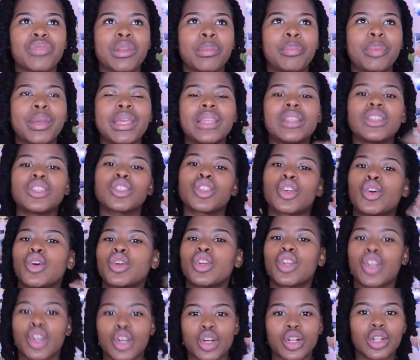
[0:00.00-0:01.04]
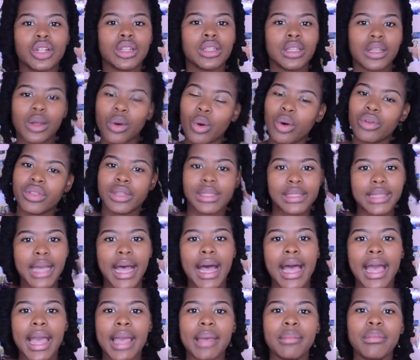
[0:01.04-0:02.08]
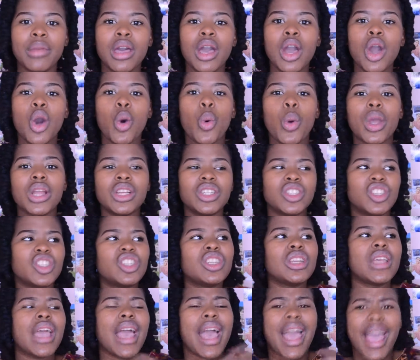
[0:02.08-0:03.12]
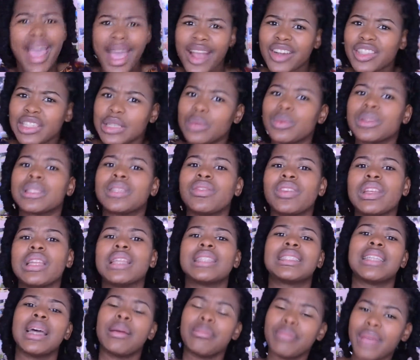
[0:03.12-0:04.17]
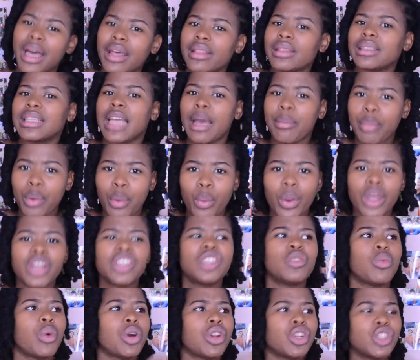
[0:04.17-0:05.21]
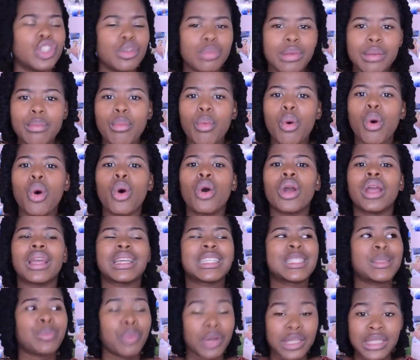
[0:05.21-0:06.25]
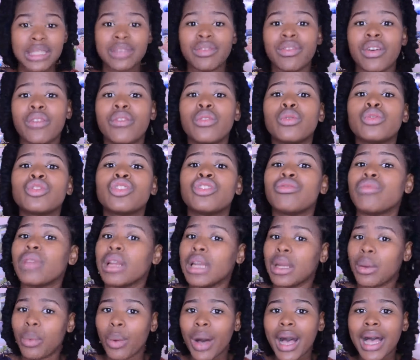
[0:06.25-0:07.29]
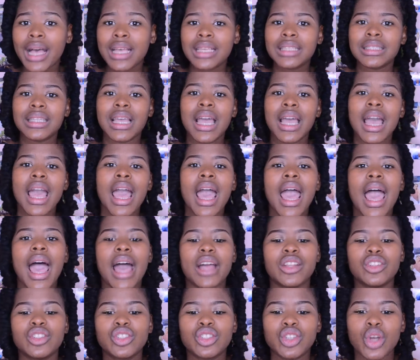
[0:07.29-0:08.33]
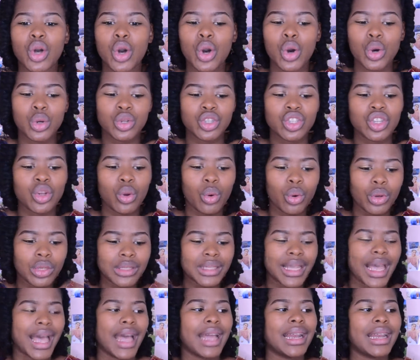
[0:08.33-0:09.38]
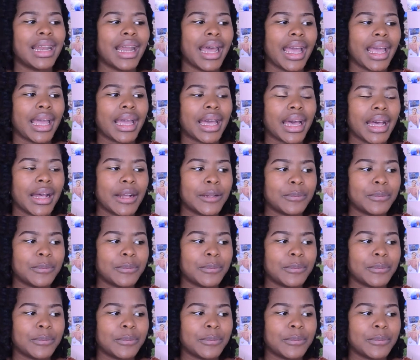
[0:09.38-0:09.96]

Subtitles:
be this good girl all the time, when she actually was feeling some other type of way. She wanted to be more expressive of who she really was. And so she always had like